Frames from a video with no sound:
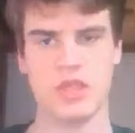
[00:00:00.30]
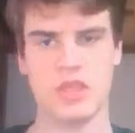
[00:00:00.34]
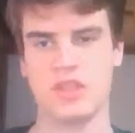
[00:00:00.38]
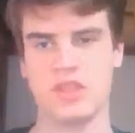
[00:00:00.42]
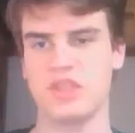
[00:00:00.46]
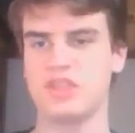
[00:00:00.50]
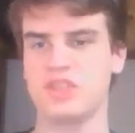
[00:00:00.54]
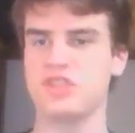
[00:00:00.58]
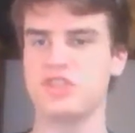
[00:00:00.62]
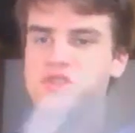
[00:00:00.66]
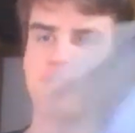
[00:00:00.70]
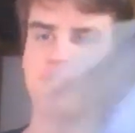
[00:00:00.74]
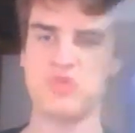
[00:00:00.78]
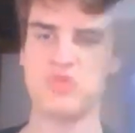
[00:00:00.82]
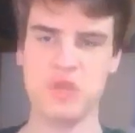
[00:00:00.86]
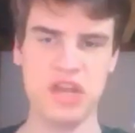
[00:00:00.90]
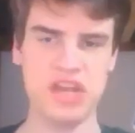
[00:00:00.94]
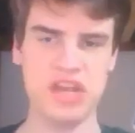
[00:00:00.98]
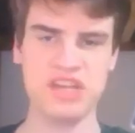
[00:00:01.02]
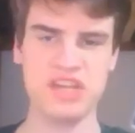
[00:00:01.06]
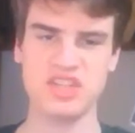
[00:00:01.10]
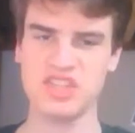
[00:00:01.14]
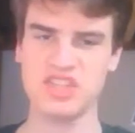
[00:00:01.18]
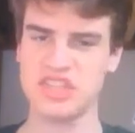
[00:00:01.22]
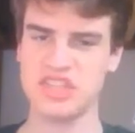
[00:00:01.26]
The
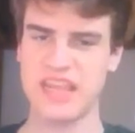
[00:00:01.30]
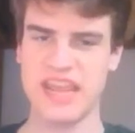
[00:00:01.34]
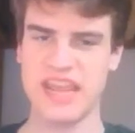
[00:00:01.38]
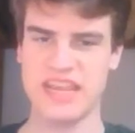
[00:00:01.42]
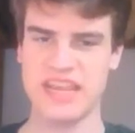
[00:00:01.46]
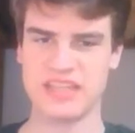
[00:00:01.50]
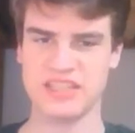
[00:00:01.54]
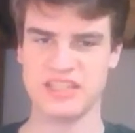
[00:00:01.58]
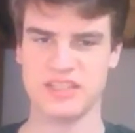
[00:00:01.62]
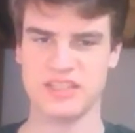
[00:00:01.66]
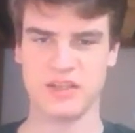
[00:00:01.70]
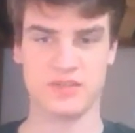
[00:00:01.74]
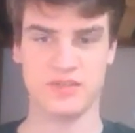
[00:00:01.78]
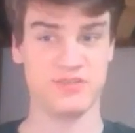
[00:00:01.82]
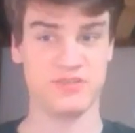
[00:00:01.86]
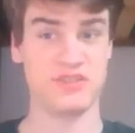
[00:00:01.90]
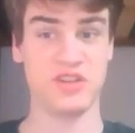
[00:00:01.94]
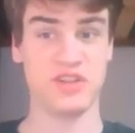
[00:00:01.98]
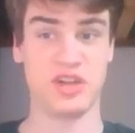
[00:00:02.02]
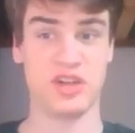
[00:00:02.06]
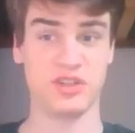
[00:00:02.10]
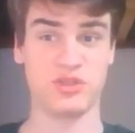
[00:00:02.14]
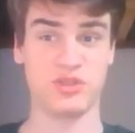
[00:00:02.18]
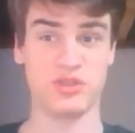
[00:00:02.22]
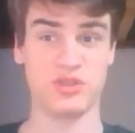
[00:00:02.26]
Strange Case of
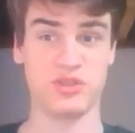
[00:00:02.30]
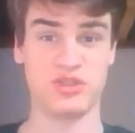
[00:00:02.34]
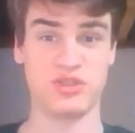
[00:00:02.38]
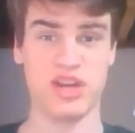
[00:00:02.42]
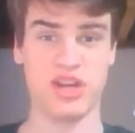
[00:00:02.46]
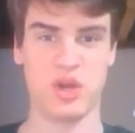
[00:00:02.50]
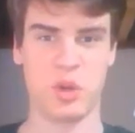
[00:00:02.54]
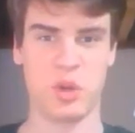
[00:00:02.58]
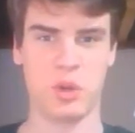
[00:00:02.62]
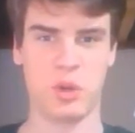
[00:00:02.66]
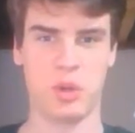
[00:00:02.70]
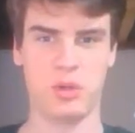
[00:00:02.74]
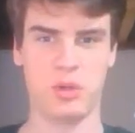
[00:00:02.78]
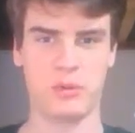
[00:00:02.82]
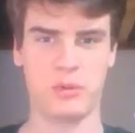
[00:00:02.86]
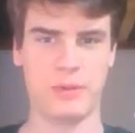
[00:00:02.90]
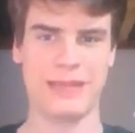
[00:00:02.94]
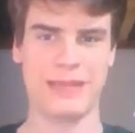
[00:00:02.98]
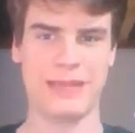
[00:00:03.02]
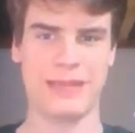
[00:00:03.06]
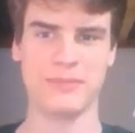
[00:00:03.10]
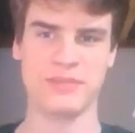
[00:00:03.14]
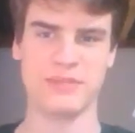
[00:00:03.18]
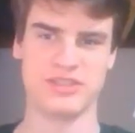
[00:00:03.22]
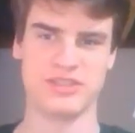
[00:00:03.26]
Dr. Jekyll
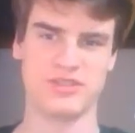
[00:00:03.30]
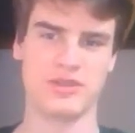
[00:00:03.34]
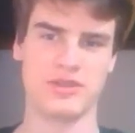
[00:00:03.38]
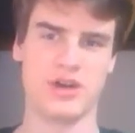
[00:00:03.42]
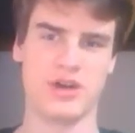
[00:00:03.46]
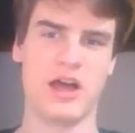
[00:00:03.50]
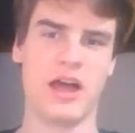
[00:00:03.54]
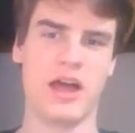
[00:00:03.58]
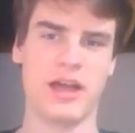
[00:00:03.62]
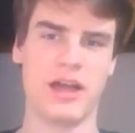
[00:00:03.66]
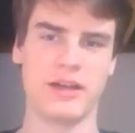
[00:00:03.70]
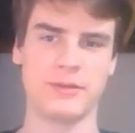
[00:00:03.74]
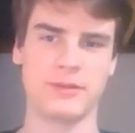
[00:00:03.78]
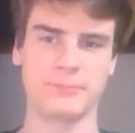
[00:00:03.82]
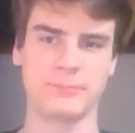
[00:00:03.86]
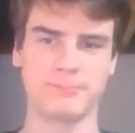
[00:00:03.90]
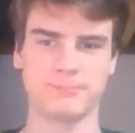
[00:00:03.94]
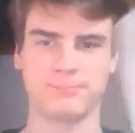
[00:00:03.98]
and Mr. Hyde.